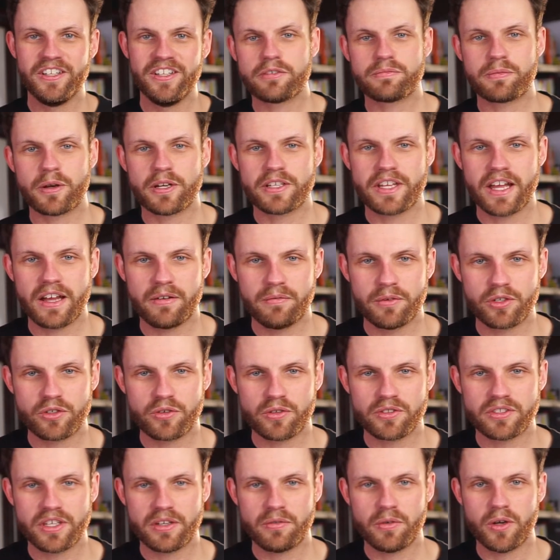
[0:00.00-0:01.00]
Let's break down which
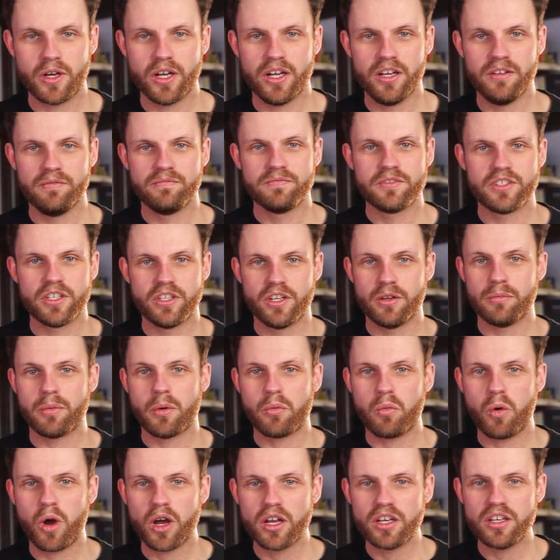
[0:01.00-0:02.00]
ones they were. So number
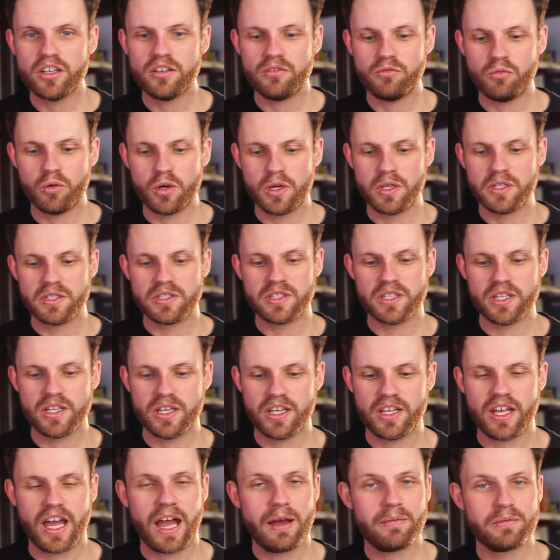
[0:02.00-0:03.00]
1 was
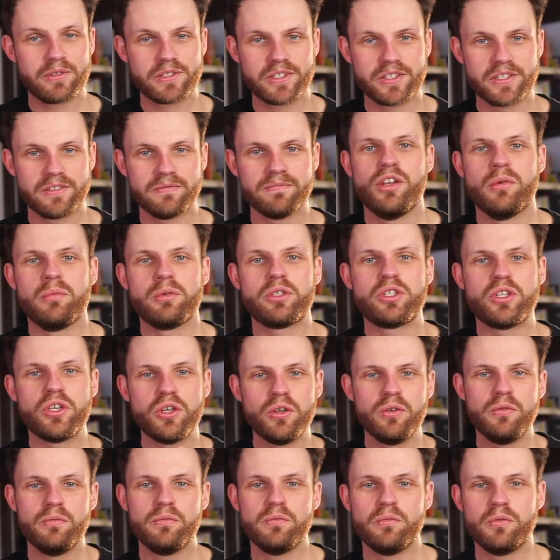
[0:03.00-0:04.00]
Amazon. Number
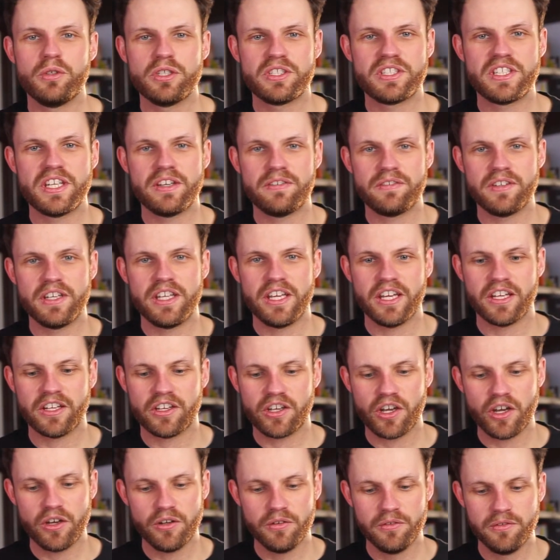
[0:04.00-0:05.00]
2 was Tiffany &
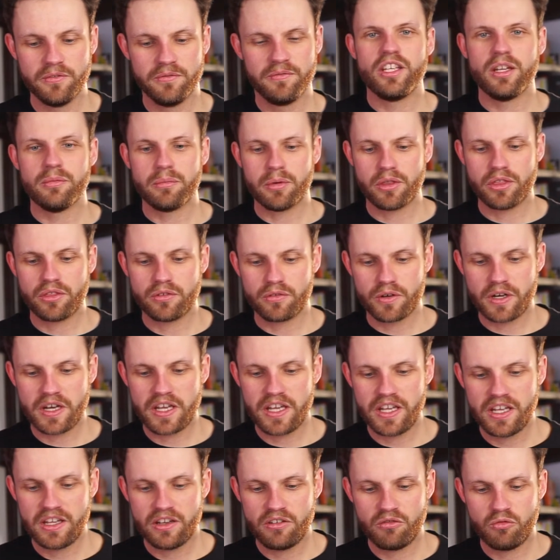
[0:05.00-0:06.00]
Co. Number
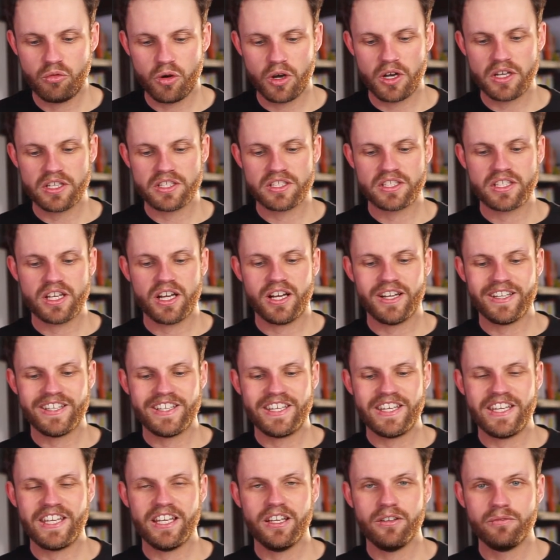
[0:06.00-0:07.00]
3 was
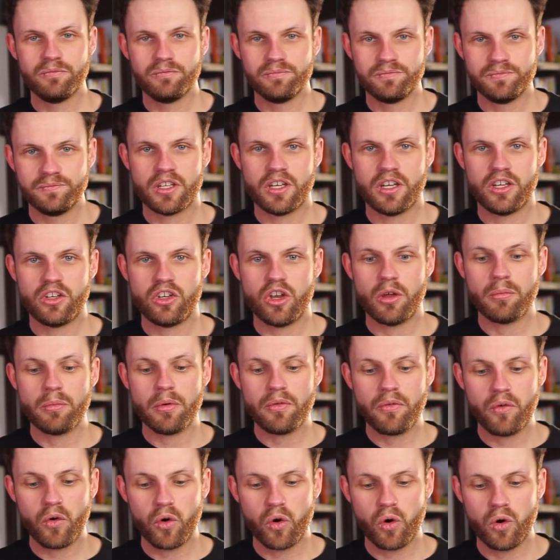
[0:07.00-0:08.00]
IKEA. Number
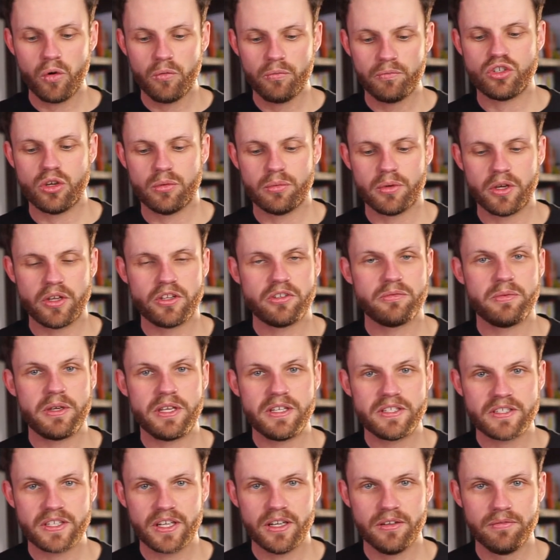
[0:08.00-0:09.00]
4, Domino's
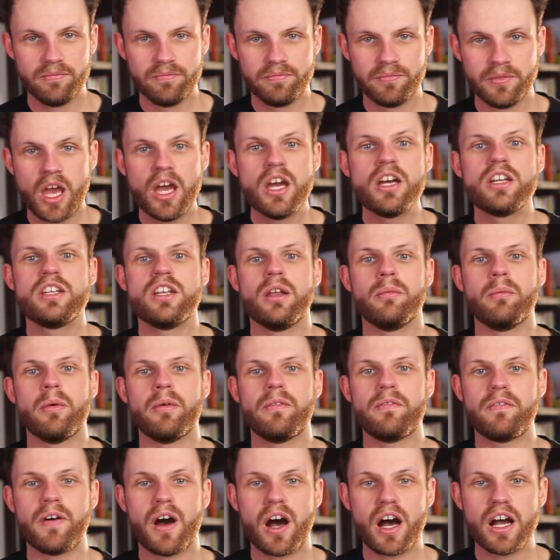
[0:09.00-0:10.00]
Pizza. Number
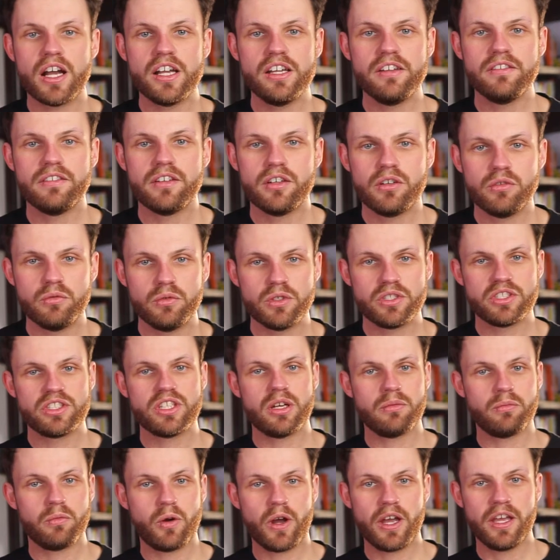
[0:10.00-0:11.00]
5 was
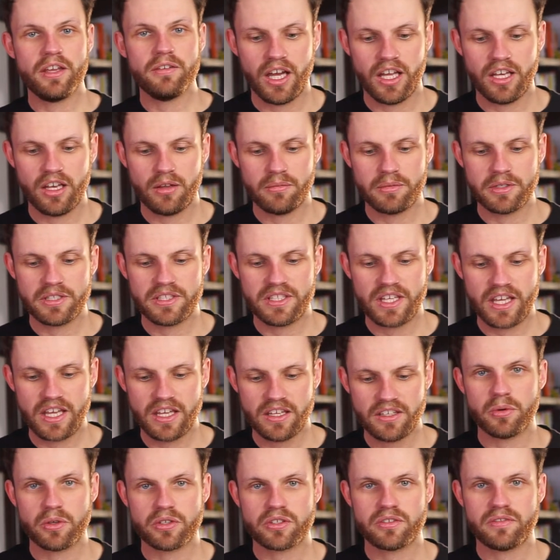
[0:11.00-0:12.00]
Subway. And number 6,
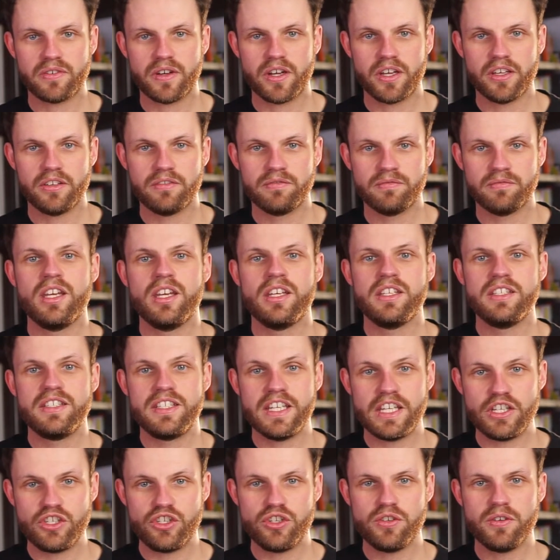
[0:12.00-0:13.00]
Spotify.
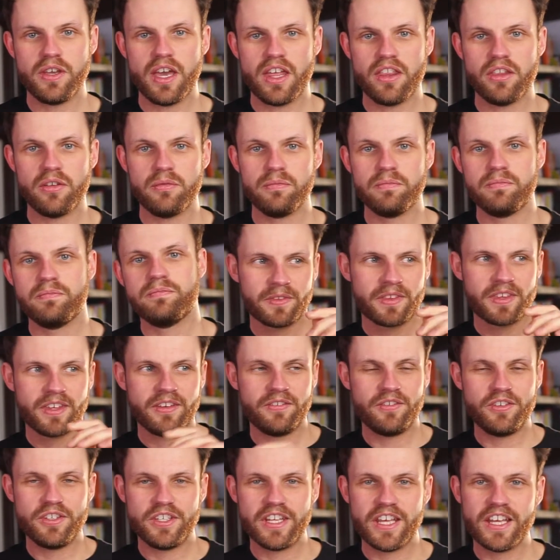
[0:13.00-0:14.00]
Did you get them?
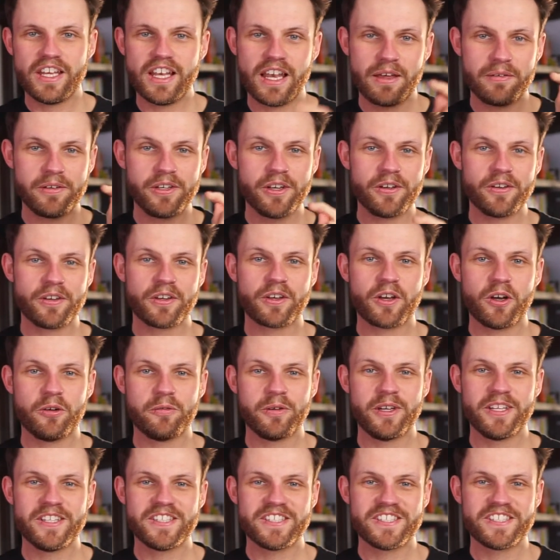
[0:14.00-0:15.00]
If you did, let me know in the
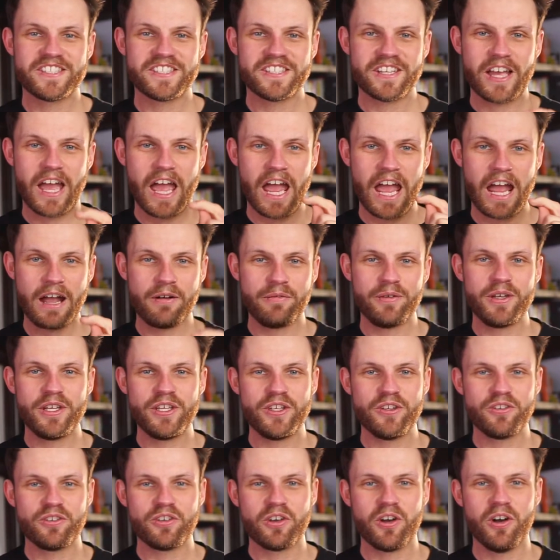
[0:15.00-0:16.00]
comments how many
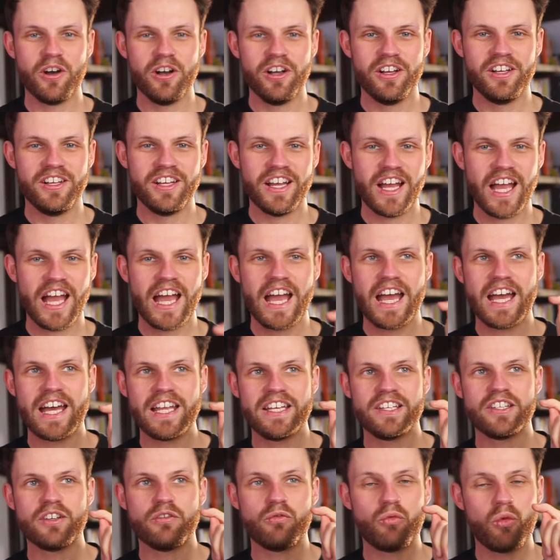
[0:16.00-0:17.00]
you got.
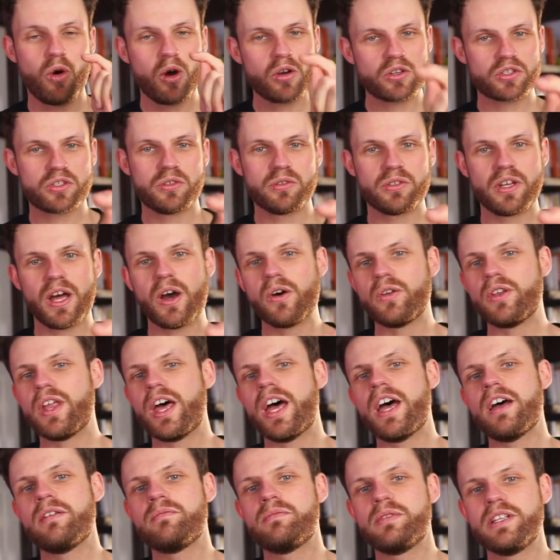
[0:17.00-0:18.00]
And whilst you're down
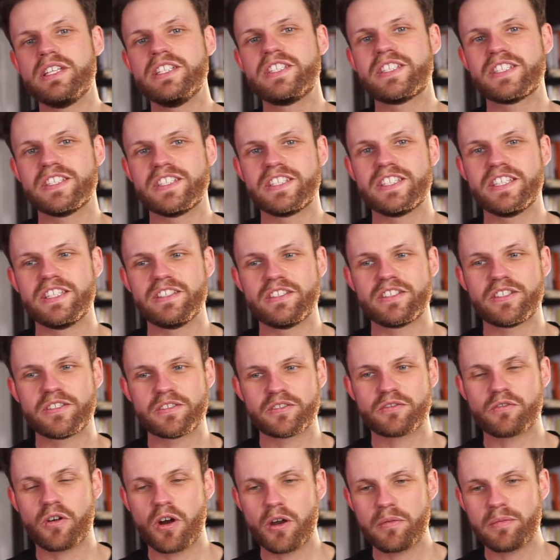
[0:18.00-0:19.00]
there, please consider
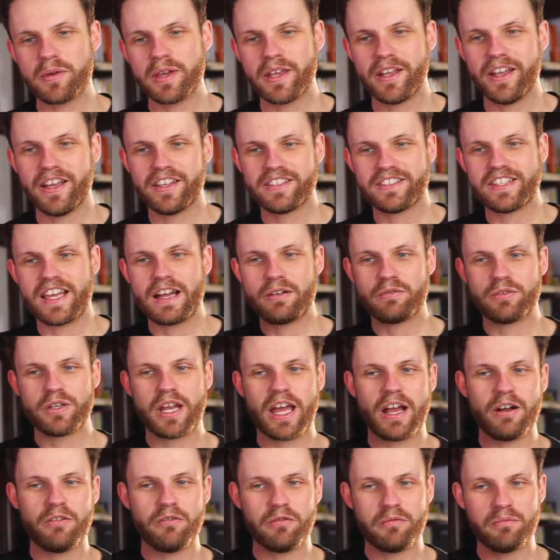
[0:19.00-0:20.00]
subscribing, as that would
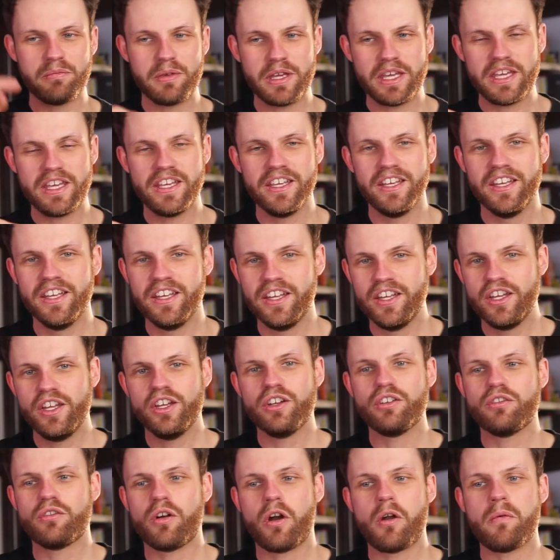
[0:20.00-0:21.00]
help me
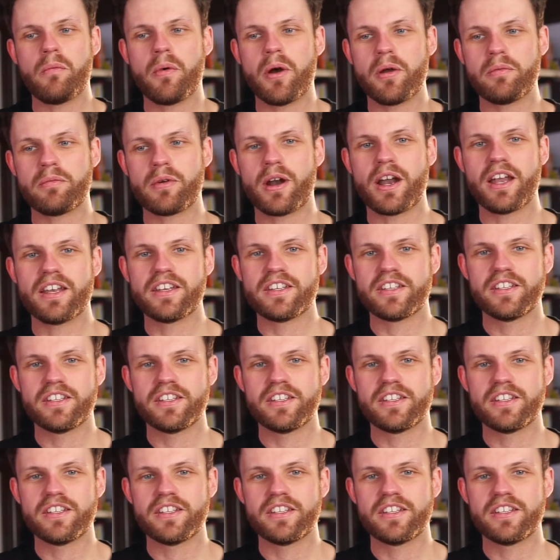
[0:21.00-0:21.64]
grow my brand.